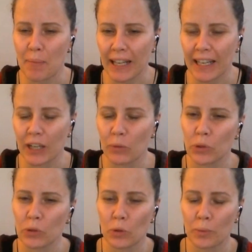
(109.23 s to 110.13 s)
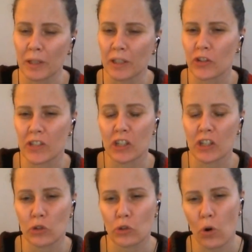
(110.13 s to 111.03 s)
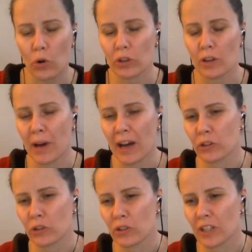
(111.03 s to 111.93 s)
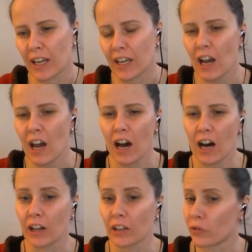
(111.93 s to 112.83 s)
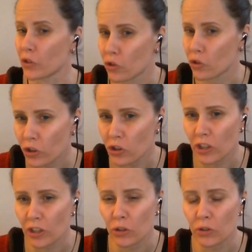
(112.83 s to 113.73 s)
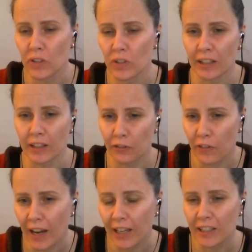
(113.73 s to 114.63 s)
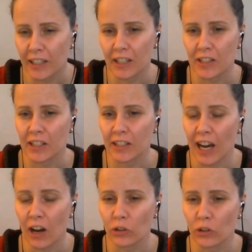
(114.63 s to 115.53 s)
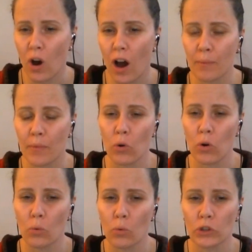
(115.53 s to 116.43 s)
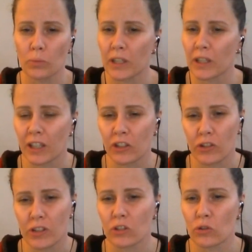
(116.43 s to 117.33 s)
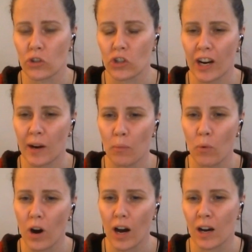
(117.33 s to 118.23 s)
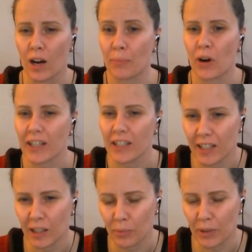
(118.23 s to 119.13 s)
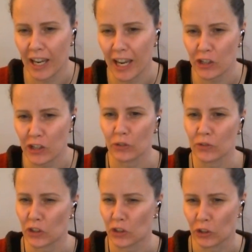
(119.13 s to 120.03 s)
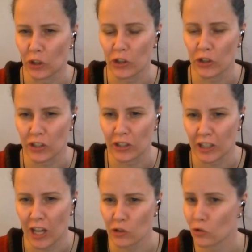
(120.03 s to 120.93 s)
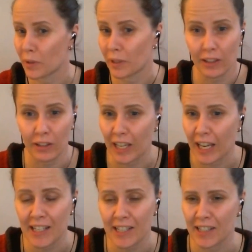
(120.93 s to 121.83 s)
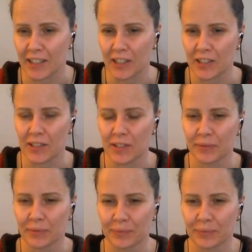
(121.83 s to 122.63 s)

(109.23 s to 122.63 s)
Melanie, would you be interested to talk about today the research that you've done, the findings and the outcome, or would you be interested to share more a practical application of the technology in the classroom and the case studies?